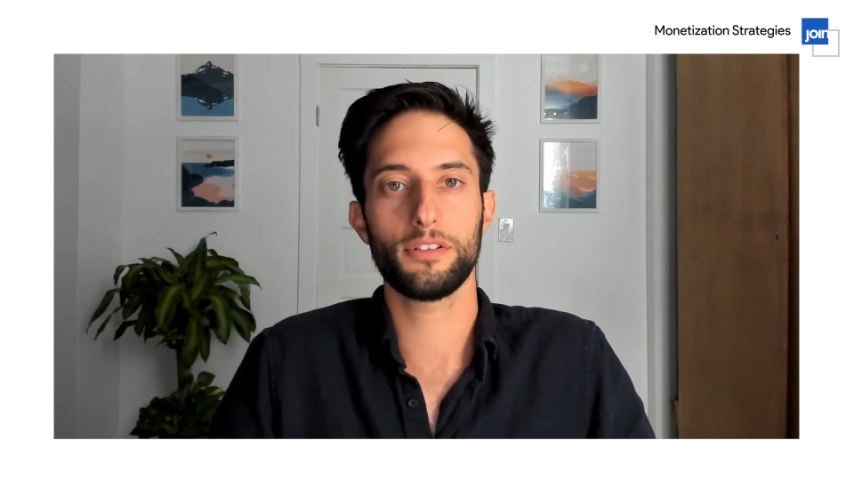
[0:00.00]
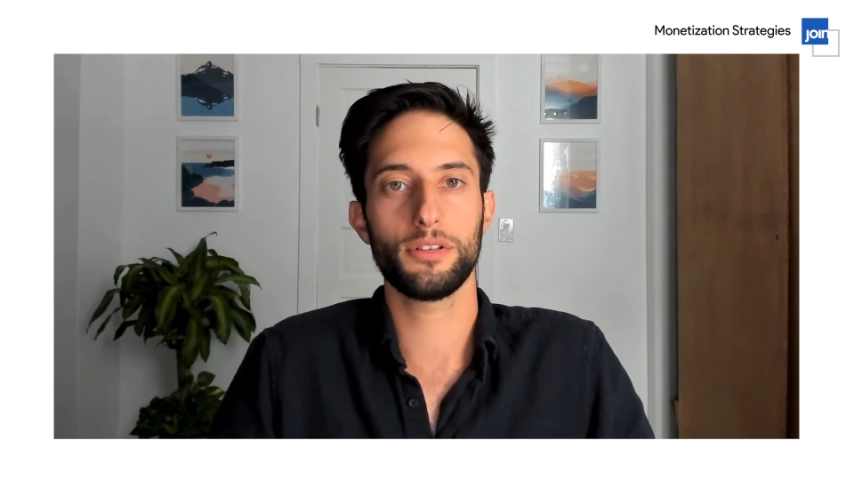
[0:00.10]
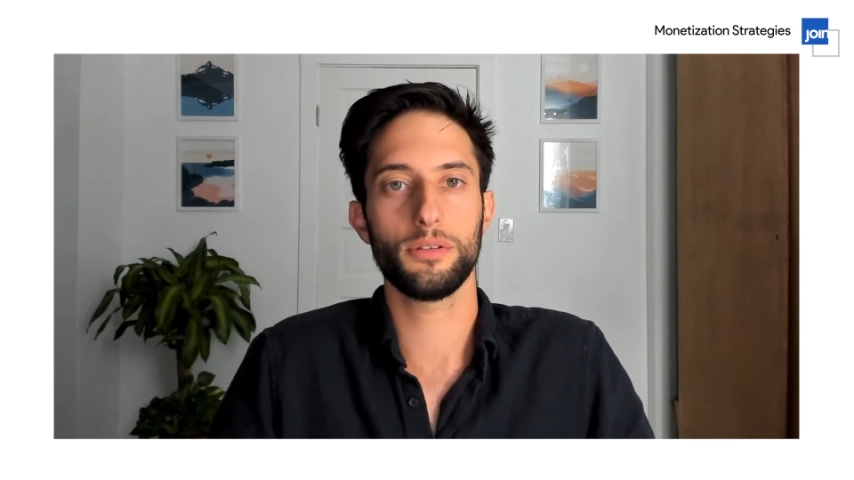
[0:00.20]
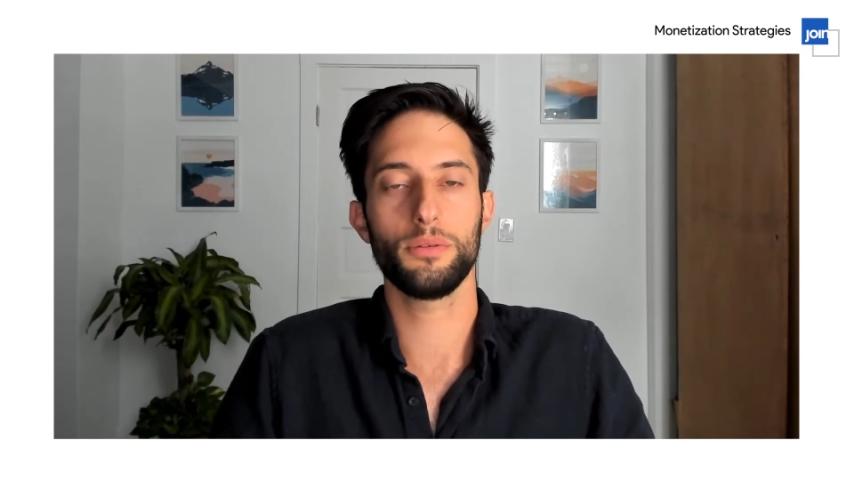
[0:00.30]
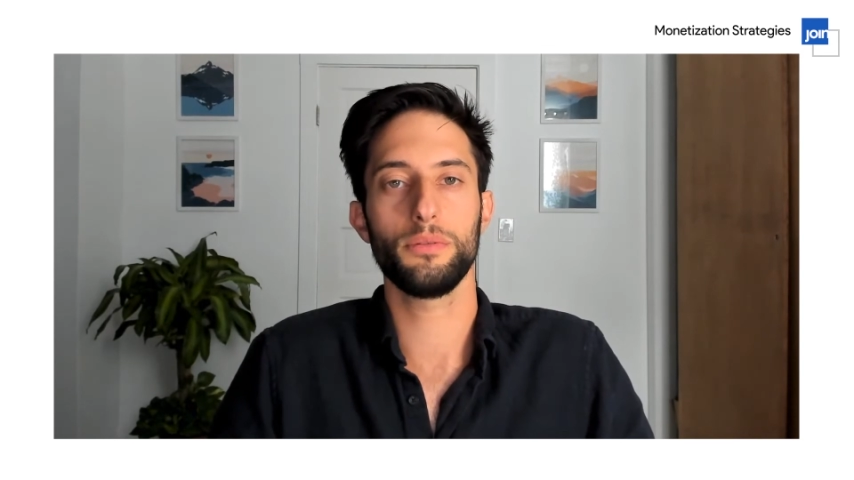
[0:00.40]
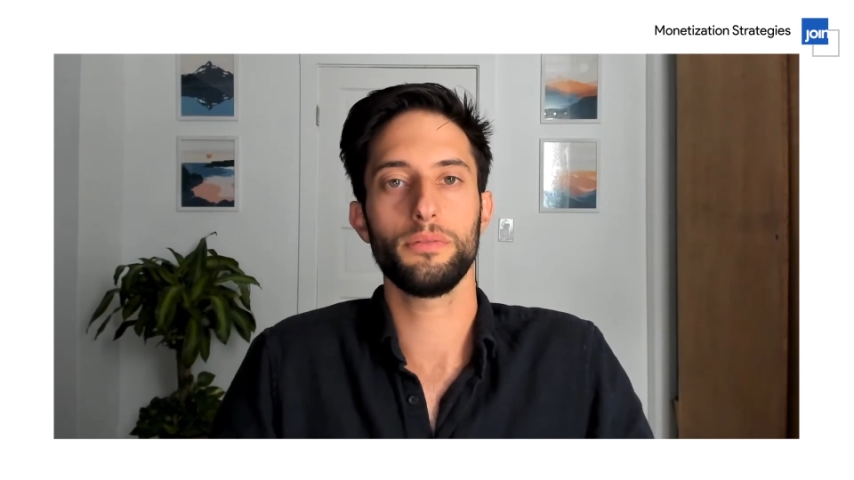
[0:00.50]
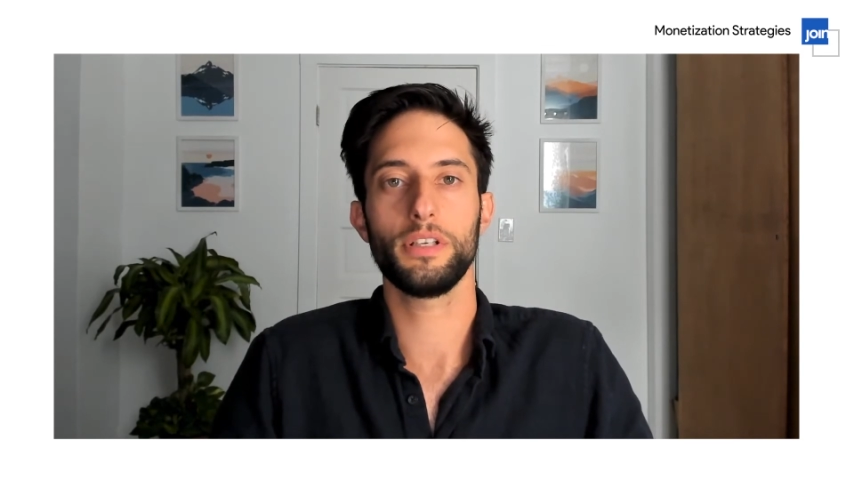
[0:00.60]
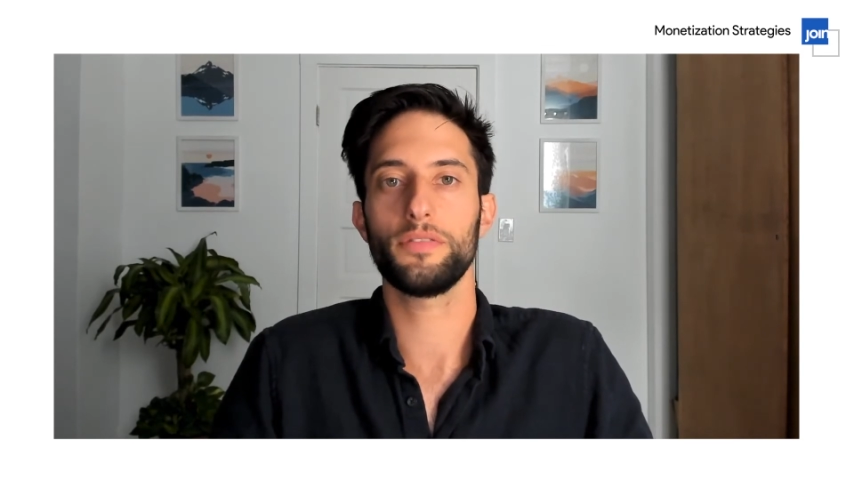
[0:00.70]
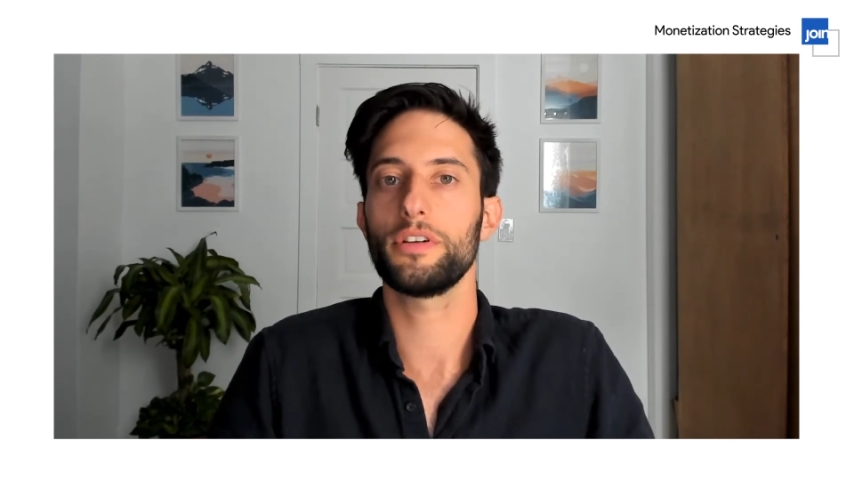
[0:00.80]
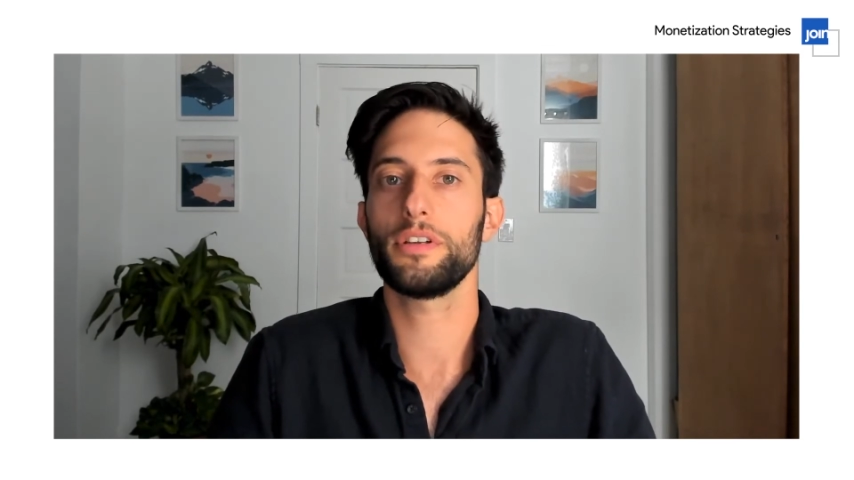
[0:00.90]
to
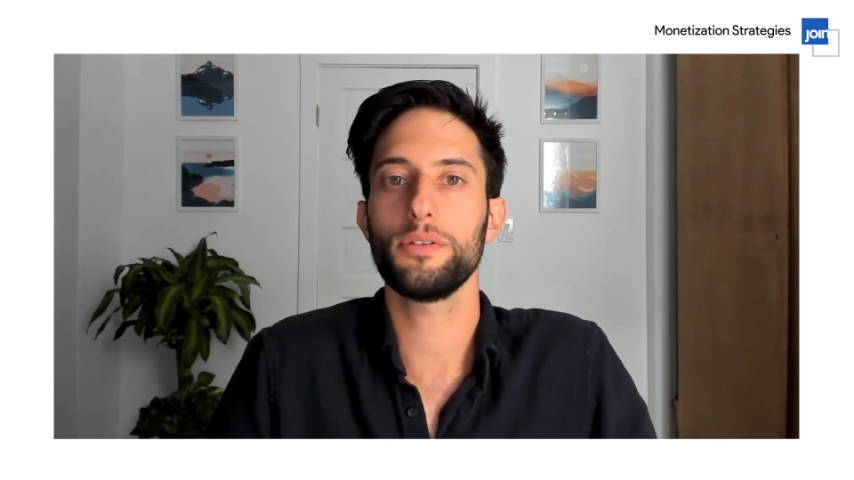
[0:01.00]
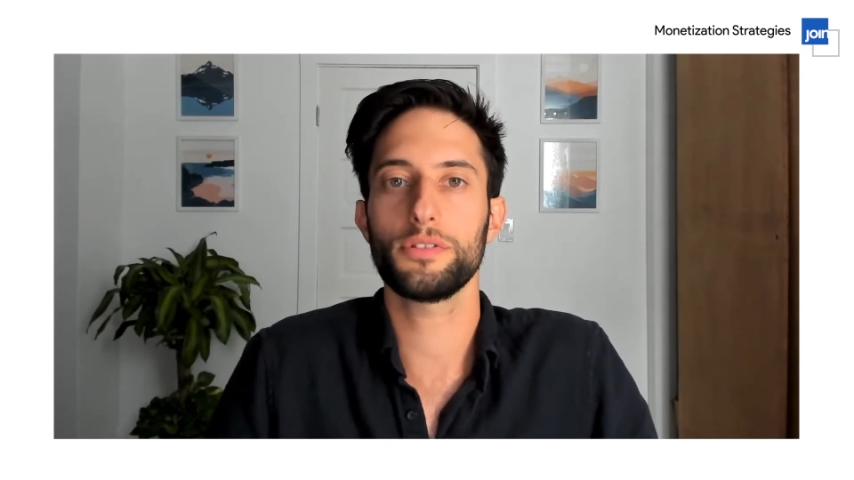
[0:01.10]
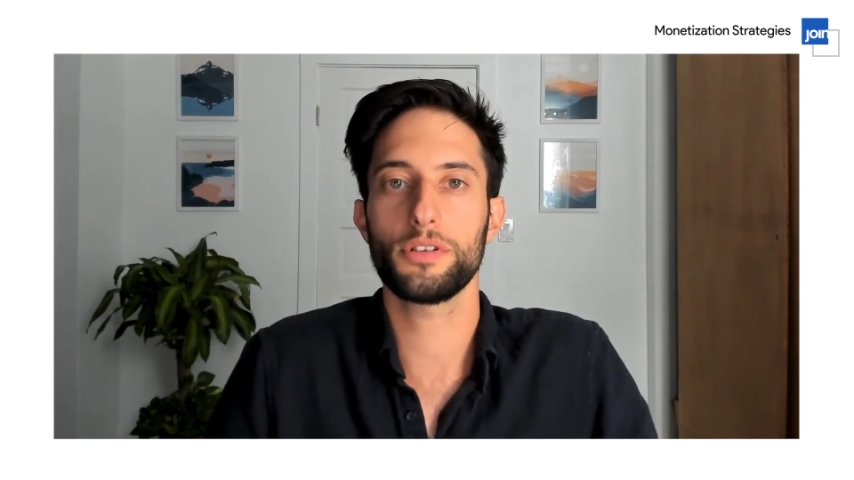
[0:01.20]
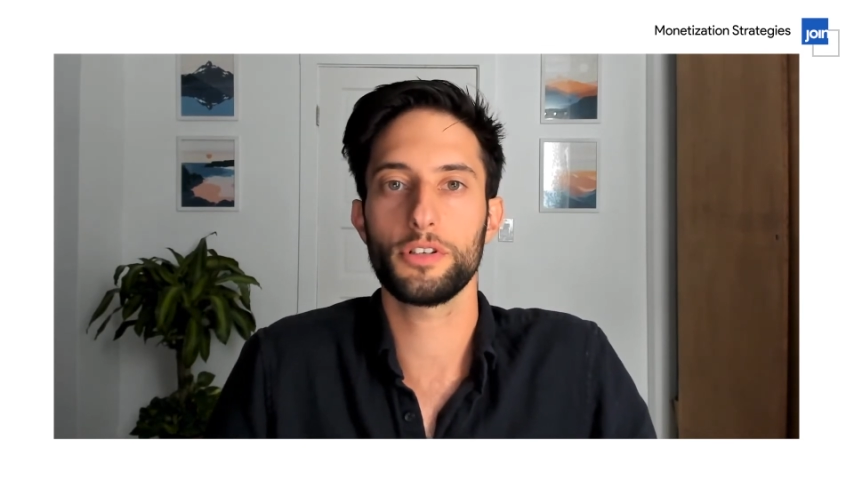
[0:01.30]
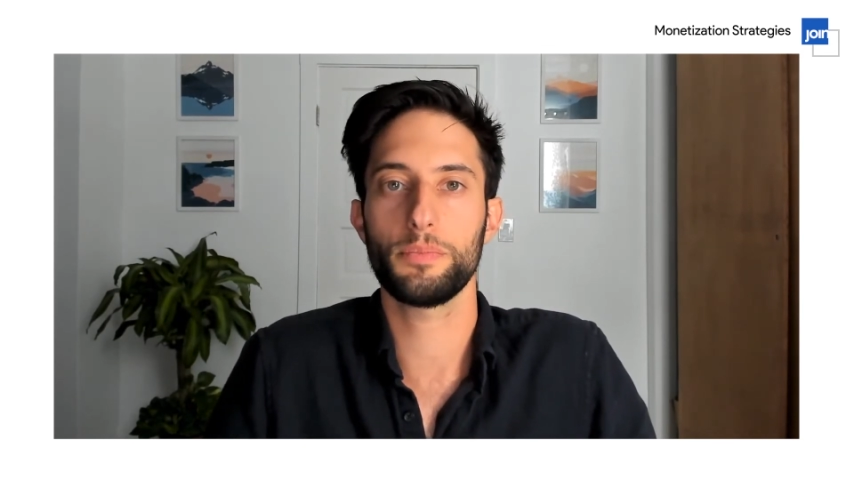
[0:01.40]
different users,